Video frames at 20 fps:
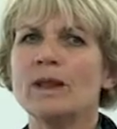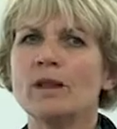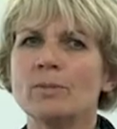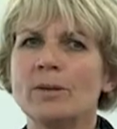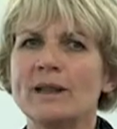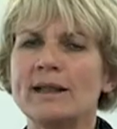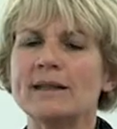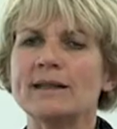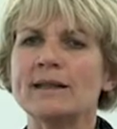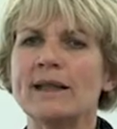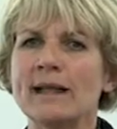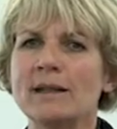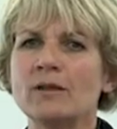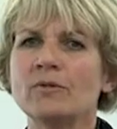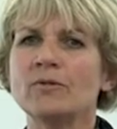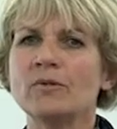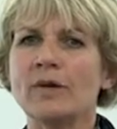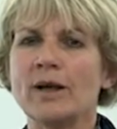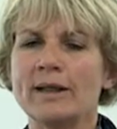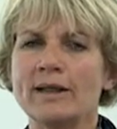But it's then
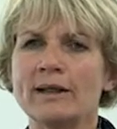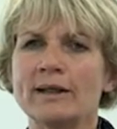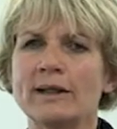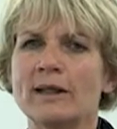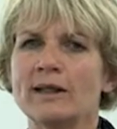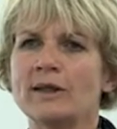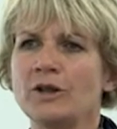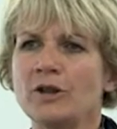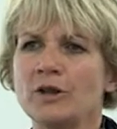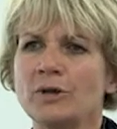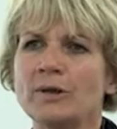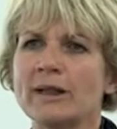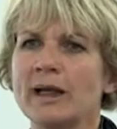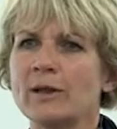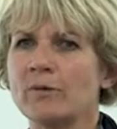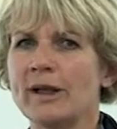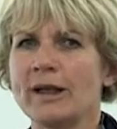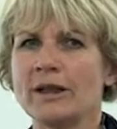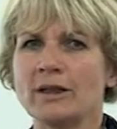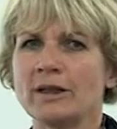finding a new
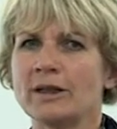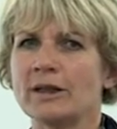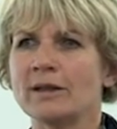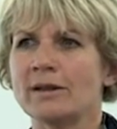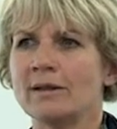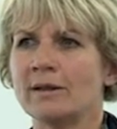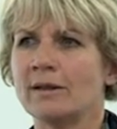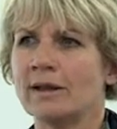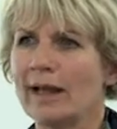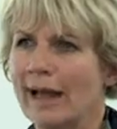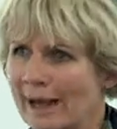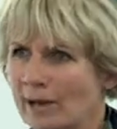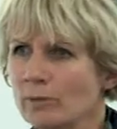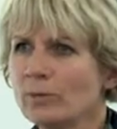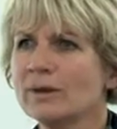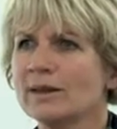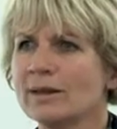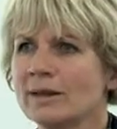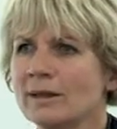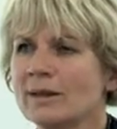direction
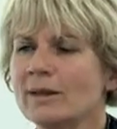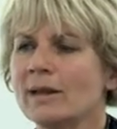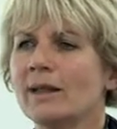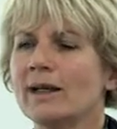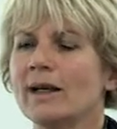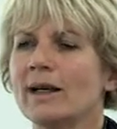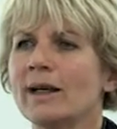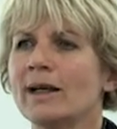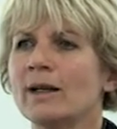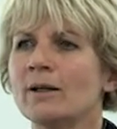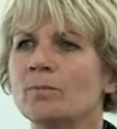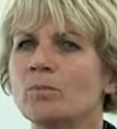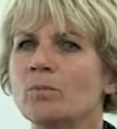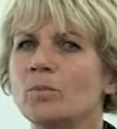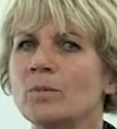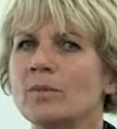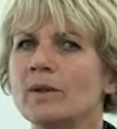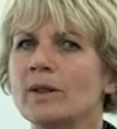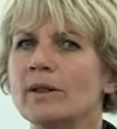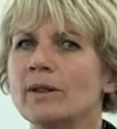out
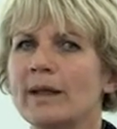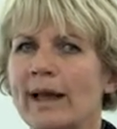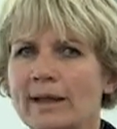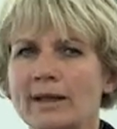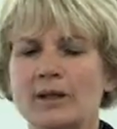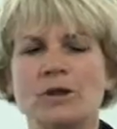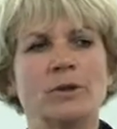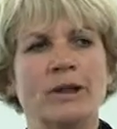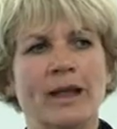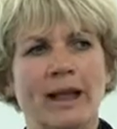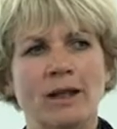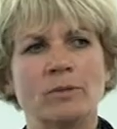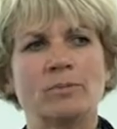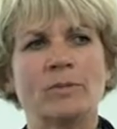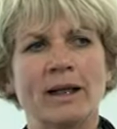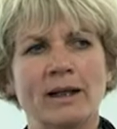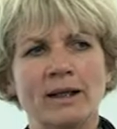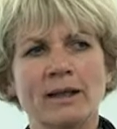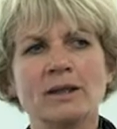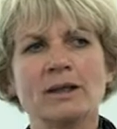that you can
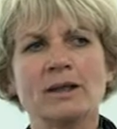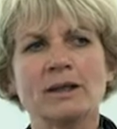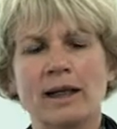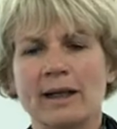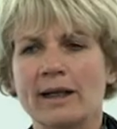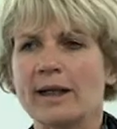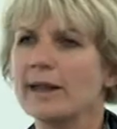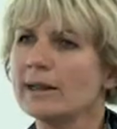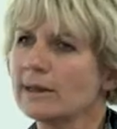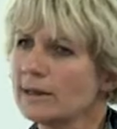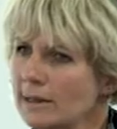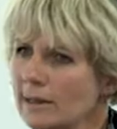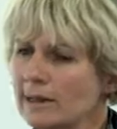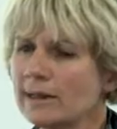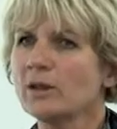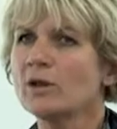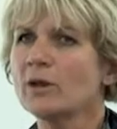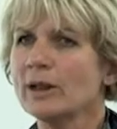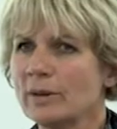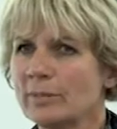manage. And it is
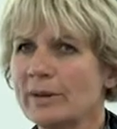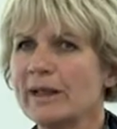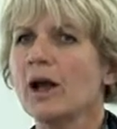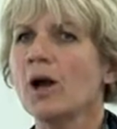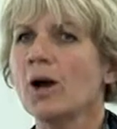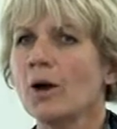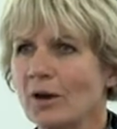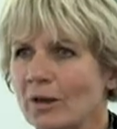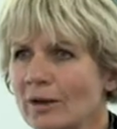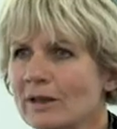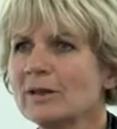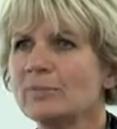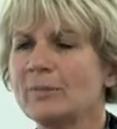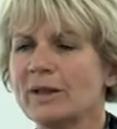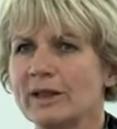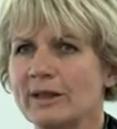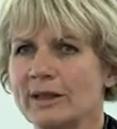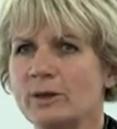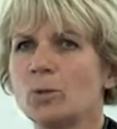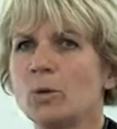still going to be hard
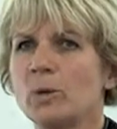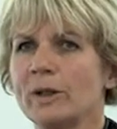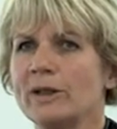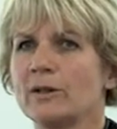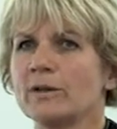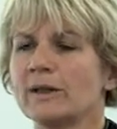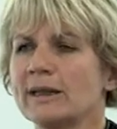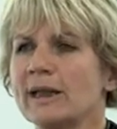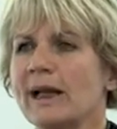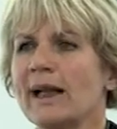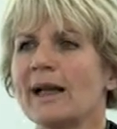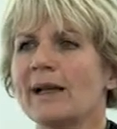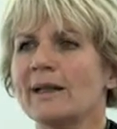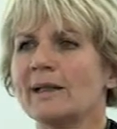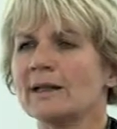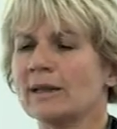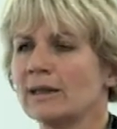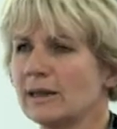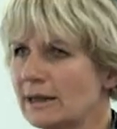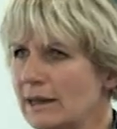because you're walking on
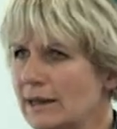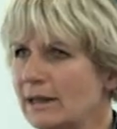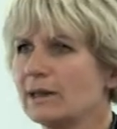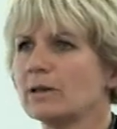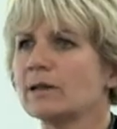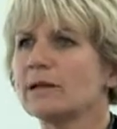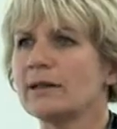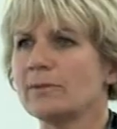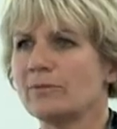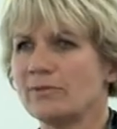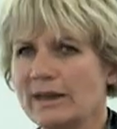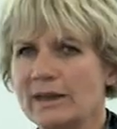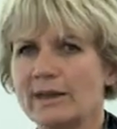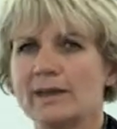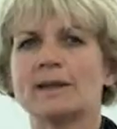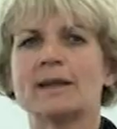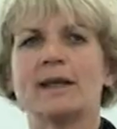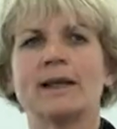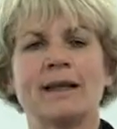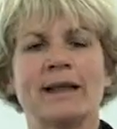sand and your feet are
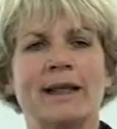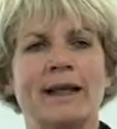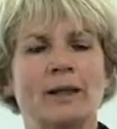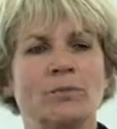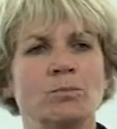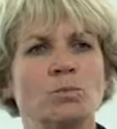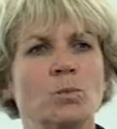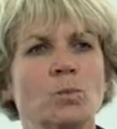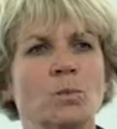sinking.